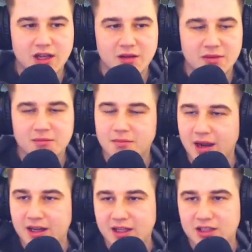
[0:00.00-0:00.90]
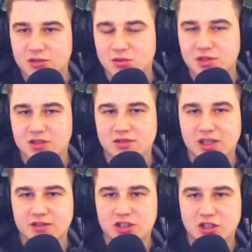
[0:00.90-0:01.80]
I mean, PancakeSwap doesn't really
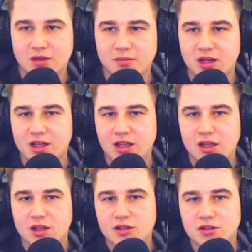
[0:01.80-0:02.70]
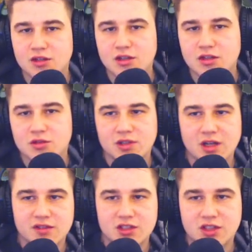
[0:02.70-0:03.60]
have a chart, but you can go to
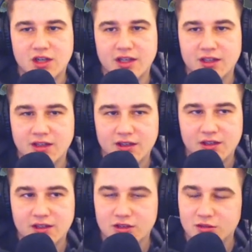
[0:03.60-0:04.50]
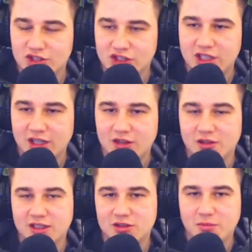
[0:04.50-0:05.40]
another site called
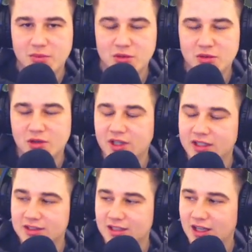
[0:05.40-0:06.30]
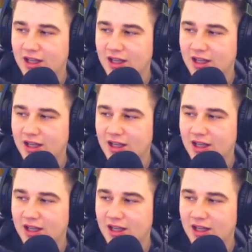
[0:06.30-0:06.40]
Shitcoins or PooCoins,